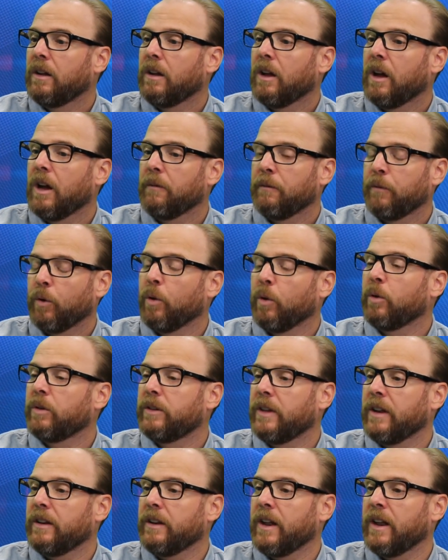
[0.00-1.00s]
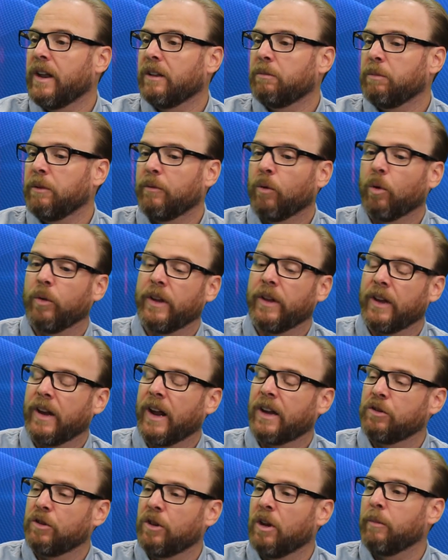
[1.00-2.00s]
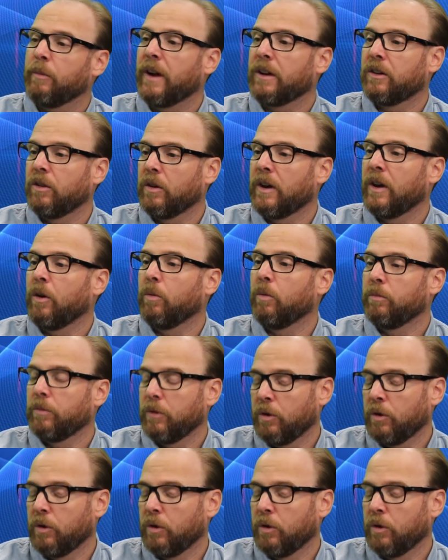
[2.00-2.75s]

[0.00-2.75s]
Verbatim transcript: um, for those 10 days before they can actually come back to their home,